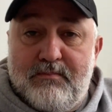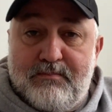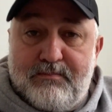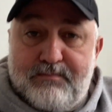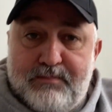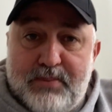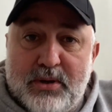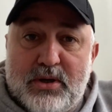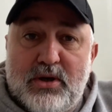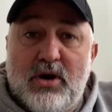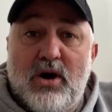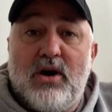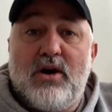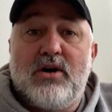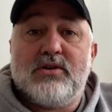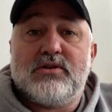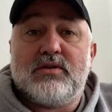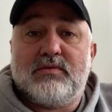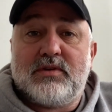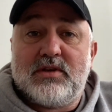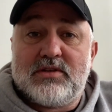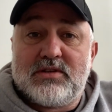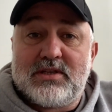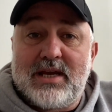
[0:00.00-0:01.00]
because
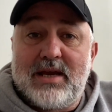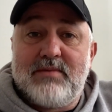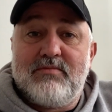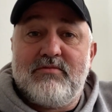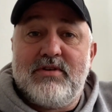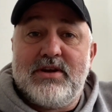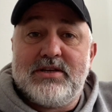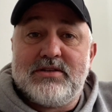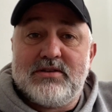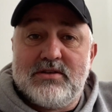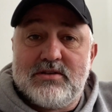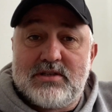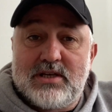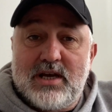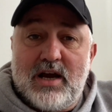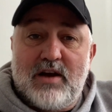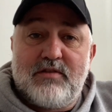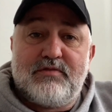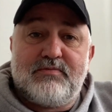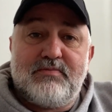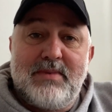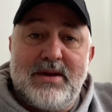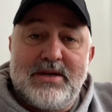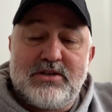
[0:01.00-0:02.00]
of the same reasons that
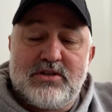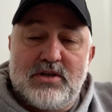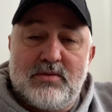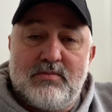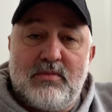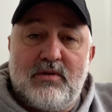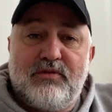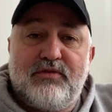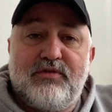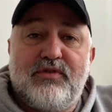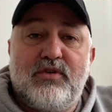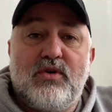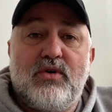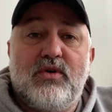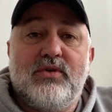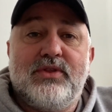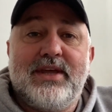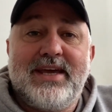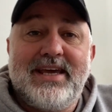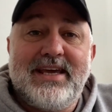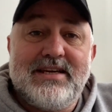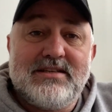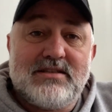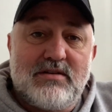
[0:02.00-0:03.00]
I've mentioned before:
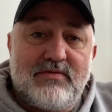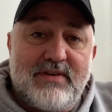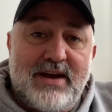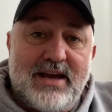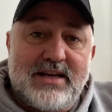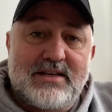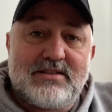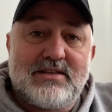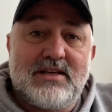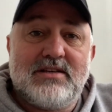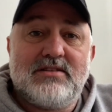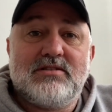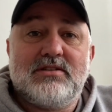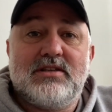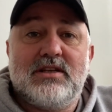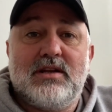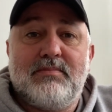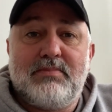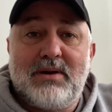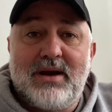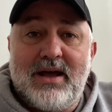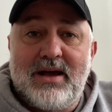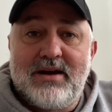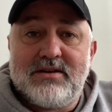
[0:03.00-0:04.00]
the ease of access to the
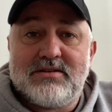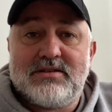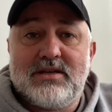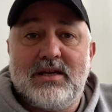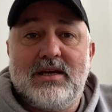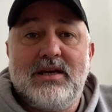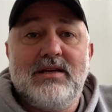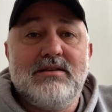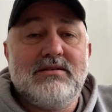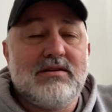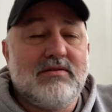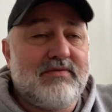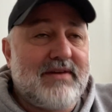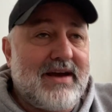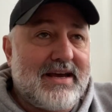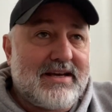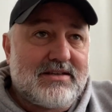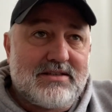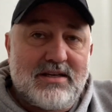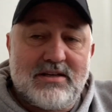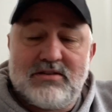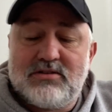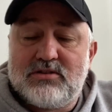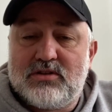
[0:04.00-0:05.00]
plugs, the ease of
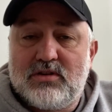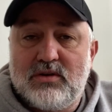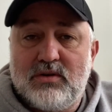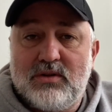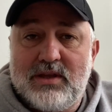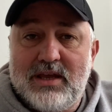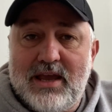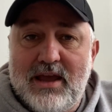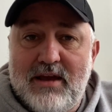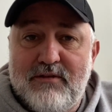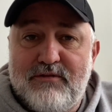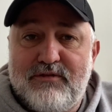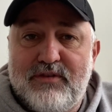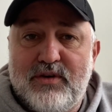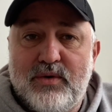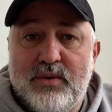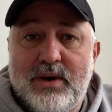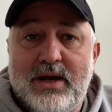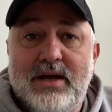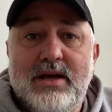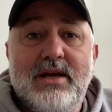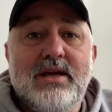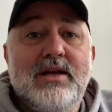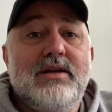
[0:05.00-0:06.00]
access to the air
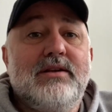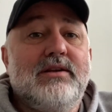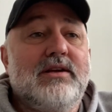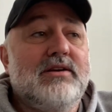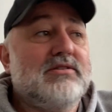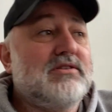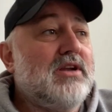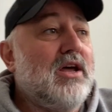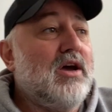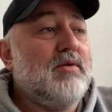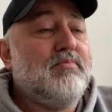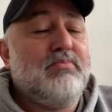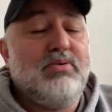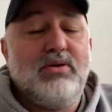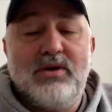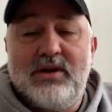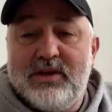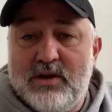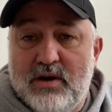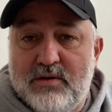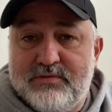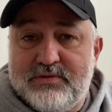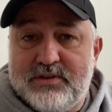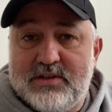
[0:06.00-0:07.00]
filter, there's no
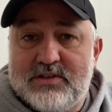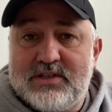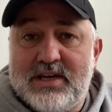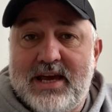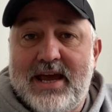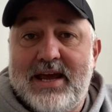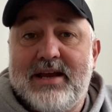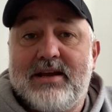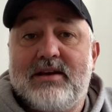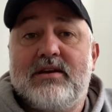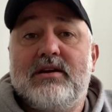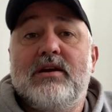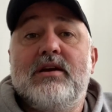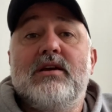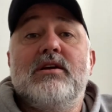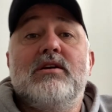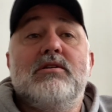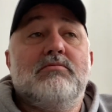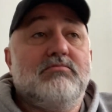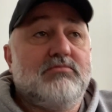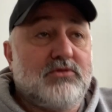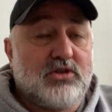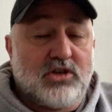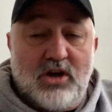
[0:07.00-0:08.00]
putting off the tank,
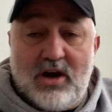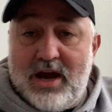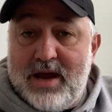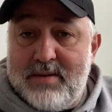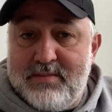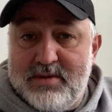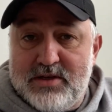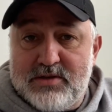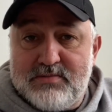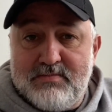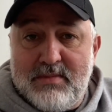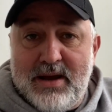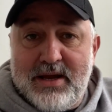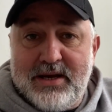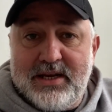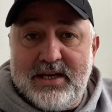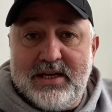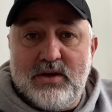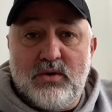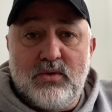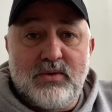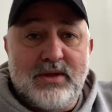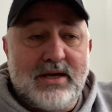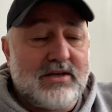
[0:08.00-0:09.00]
time is
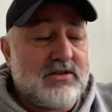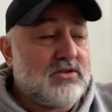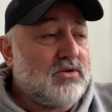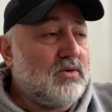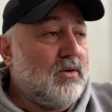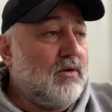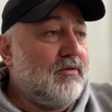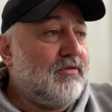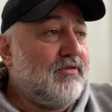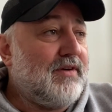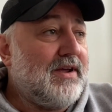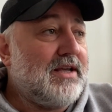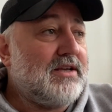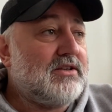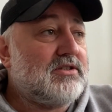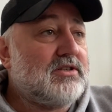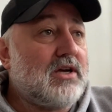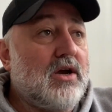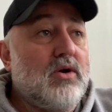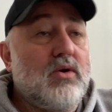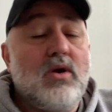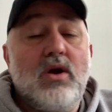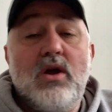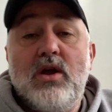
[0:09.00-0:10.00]
money, all that sort of thing.
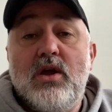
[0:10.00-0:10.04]
So